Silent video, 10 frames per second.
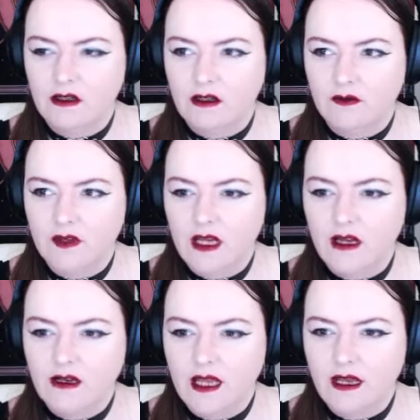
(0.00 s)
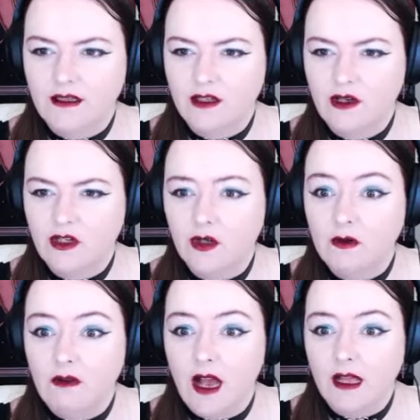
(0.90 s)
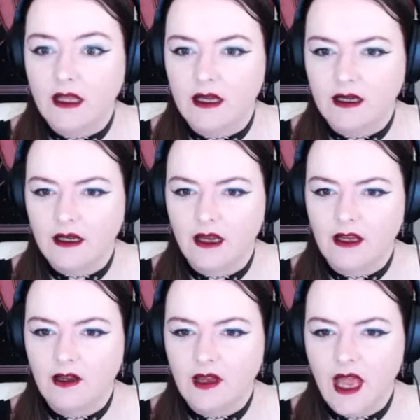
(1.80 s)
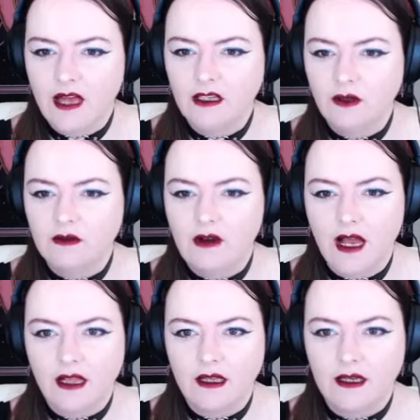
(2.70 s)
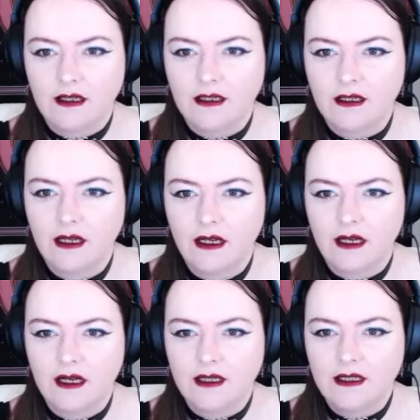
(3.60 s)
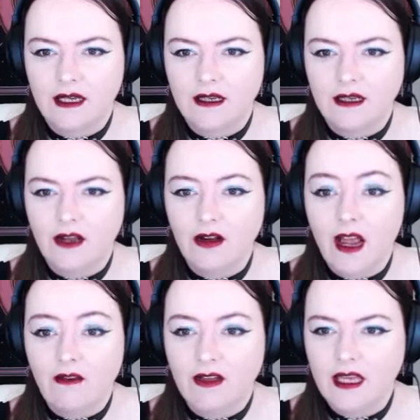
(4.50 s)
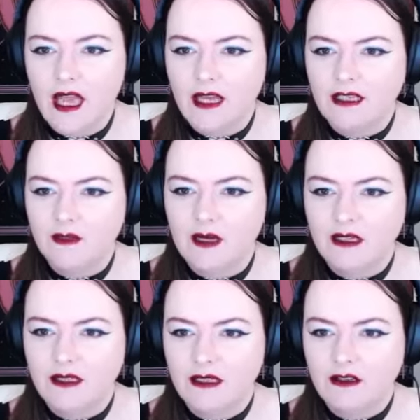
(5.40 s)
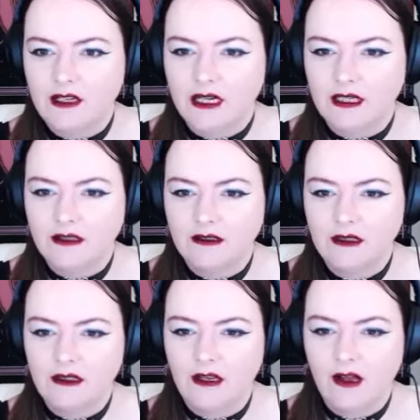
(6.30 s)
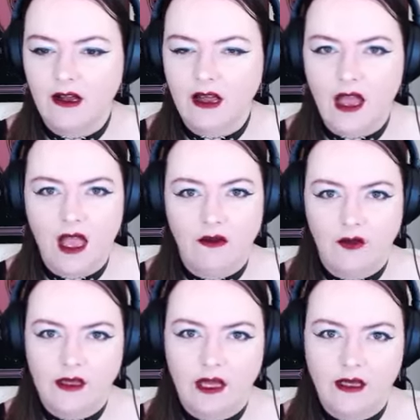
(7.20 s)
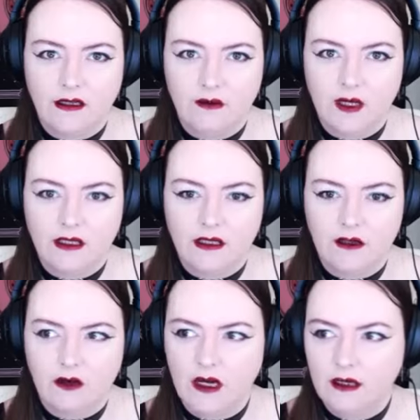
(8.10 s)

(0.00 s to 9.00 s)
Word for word: Don't forget, Cass, you can do a right click. You can do a right click. It does, not everything has to be incinerate. Everything has to be incinerate.